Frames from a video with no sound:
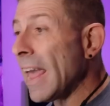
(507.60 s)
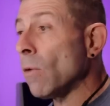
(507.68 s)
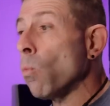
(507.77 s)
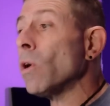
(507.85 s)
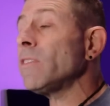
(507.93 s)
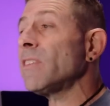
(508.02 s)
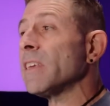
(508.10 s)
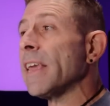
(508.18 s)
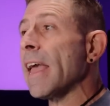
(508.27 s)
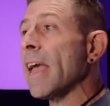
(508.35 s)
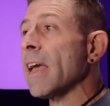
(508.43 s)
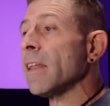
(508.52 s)
and once
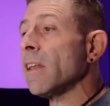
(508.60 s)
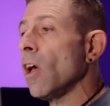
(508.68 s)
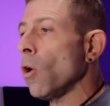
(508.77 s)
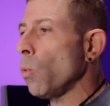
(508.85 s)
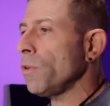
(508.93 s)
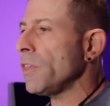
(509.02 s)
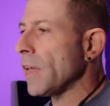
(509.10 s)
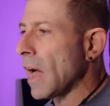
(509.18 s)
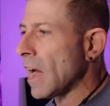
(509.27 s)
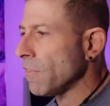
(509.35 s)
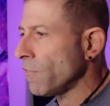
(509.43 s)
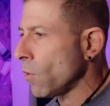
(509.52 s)
again with the
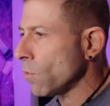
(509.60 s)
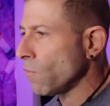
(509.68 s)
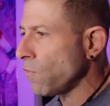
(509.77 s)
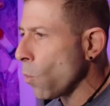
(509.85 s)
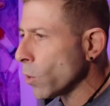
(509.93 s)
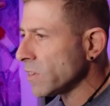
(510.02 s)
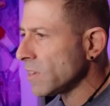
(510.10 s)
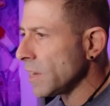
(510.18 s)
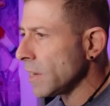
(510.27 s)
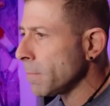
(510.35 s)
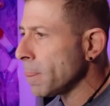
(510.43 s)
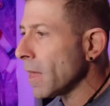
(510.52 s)
iPhone fourteen,